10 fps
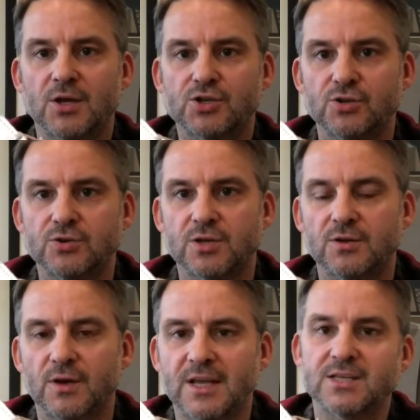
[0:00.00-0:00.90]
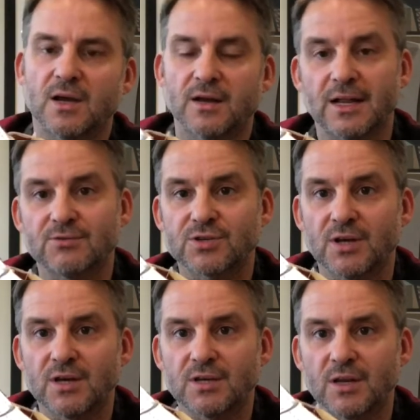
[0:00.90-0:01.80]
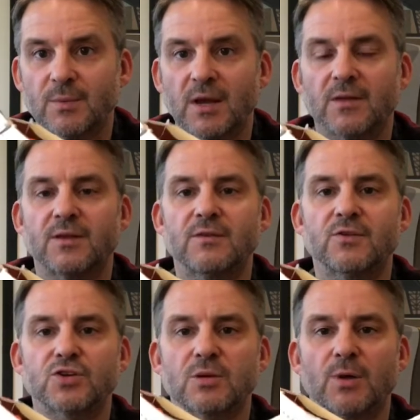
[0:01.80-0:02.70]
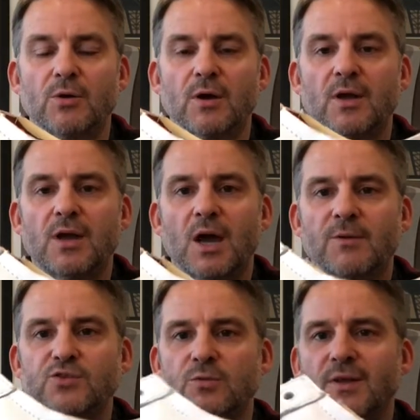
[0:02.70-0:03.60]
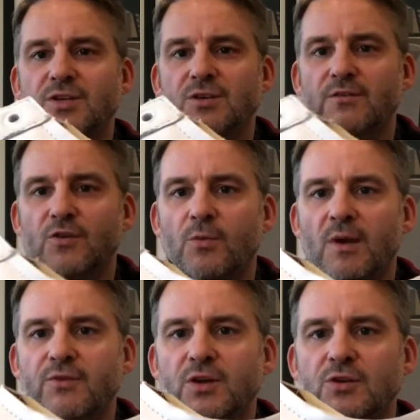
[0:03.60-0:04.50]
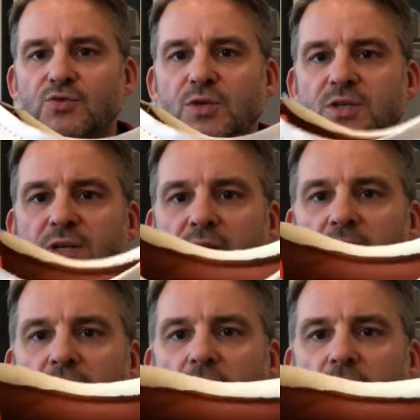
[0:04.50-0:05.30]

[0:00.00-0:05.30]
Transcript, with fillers: shoes that are inside and outside and a bit like the Virgil Abloh, and we talked about this in a few of my videos recently,